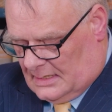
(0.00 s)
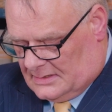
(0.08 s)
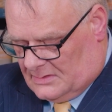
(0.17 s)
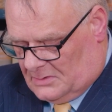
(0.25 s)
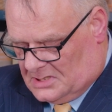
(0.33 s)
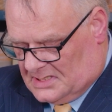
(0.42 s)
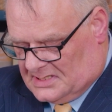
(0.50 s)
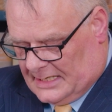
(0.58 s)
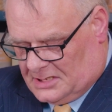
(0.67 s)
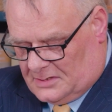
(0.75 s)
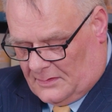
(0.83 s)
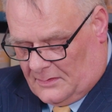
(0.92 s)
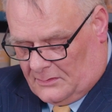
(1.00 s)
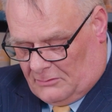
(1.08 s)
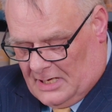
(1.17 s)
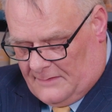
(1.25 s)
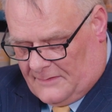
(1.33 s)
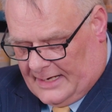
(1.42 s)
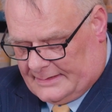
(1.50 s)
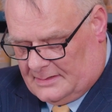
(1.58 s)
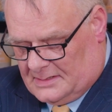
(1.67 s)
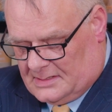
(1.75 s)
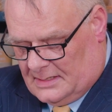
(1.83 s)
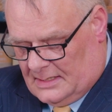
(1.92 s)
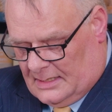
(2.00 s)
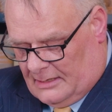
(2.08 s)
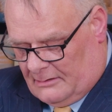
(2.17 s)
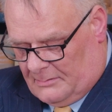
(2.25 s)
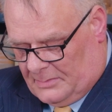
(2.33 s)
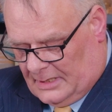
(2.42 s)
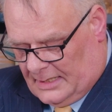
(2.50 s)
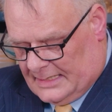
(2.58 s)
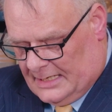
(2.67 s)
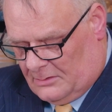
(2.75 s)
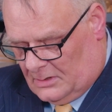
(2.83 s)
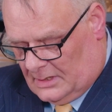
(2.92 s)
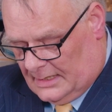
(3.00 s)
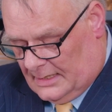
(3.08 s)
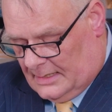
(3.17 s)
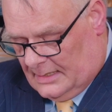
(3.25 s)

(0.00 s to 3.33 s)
to which the Section 3 factors are applied equally,